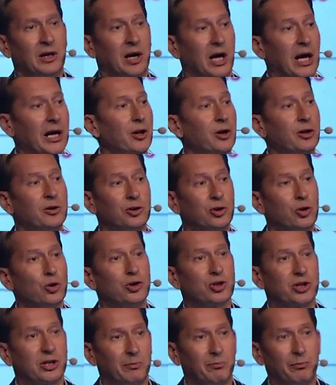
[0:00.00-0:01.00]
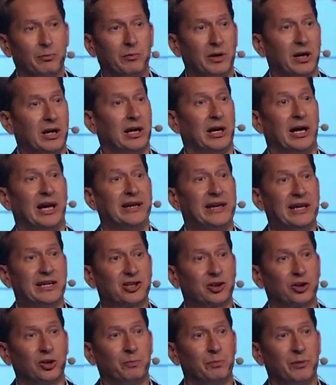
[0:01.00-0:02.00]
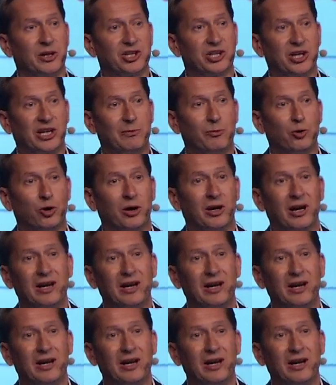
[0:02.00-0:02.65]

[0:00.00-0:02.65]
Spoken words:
I don't use a desktop much anymore.